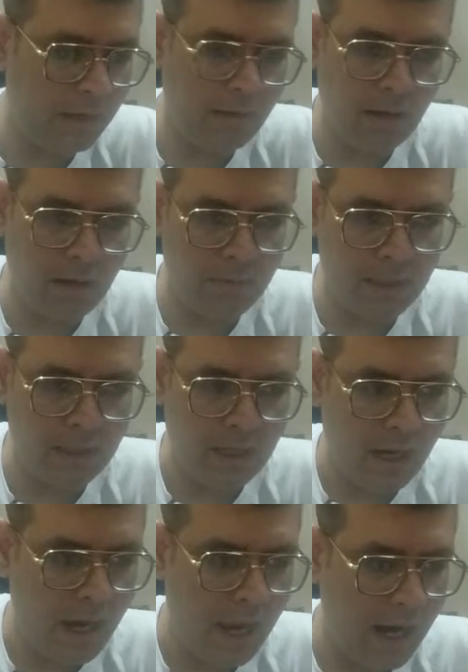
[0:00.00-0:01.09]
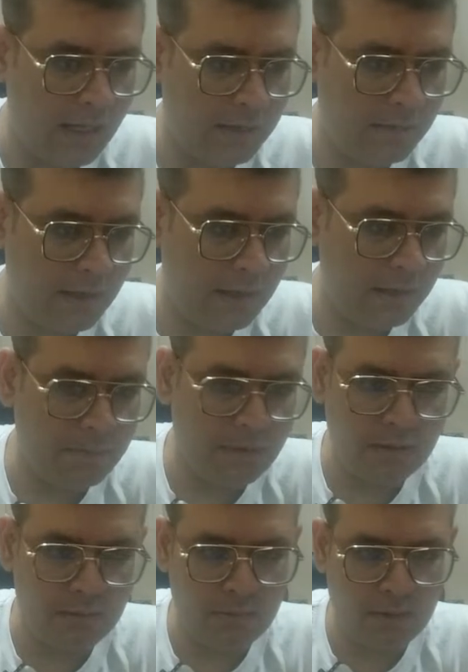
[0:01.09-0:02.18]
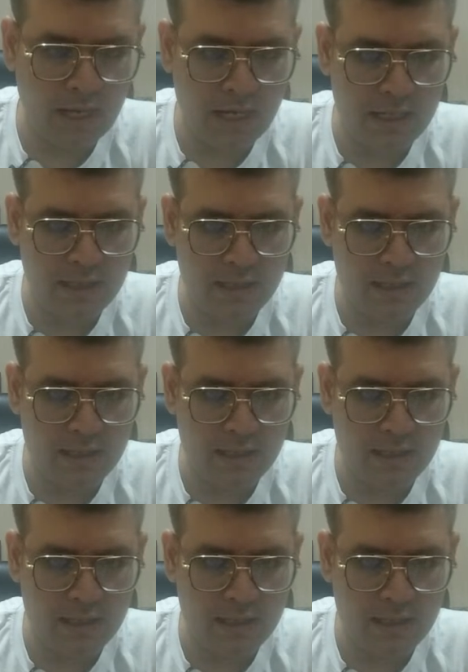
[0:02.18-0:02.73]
we activate the piece knight here.